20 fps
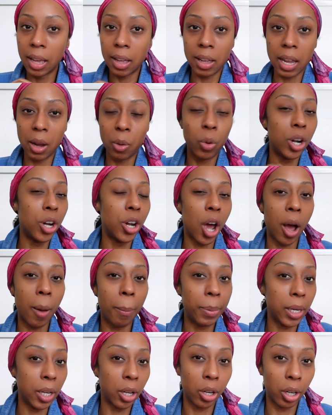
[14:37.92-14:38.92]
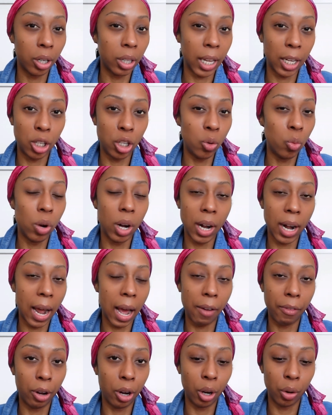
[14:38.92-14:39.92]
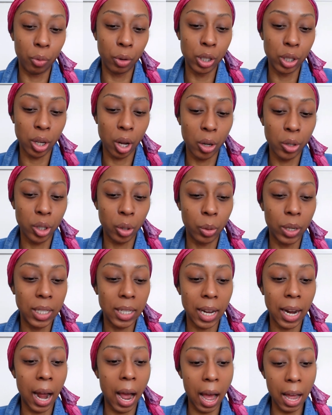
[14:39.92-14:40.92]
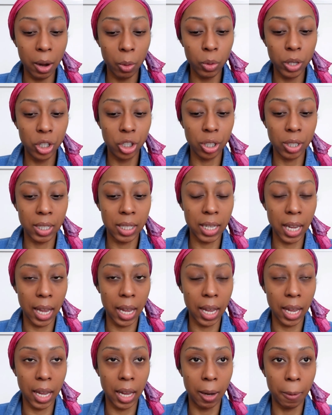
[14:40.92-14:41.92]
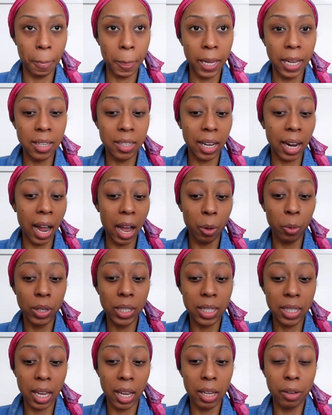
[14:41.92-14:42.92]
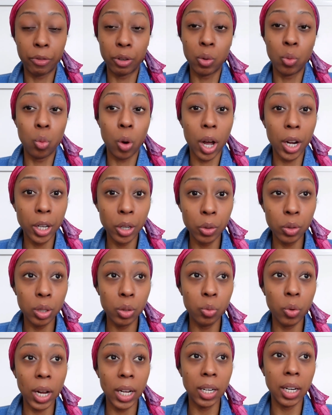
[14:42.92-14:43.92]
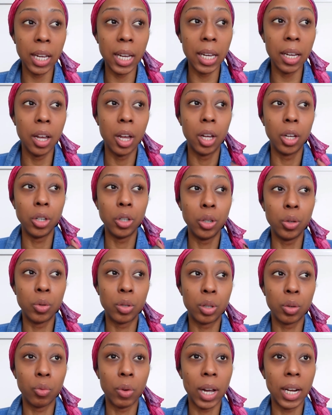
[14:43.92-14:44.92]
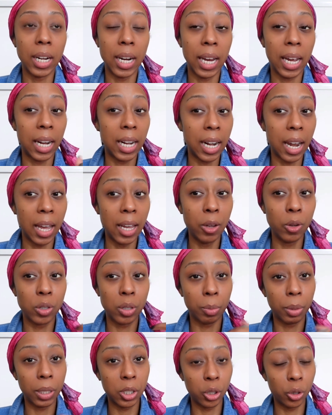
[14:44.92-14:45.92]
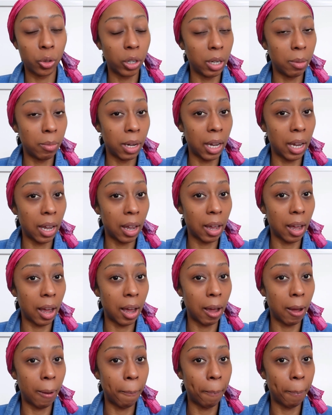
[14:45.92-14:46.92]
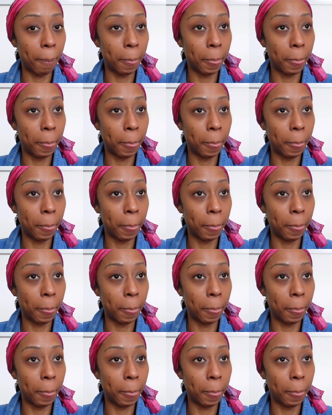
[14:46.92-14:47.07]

it would not be a good, like you wouldn't have a good result. So he's like, I would just say, he's like, I would say if you want to use the Retin-A, use the Retin-A at night, use the bleaching cream um,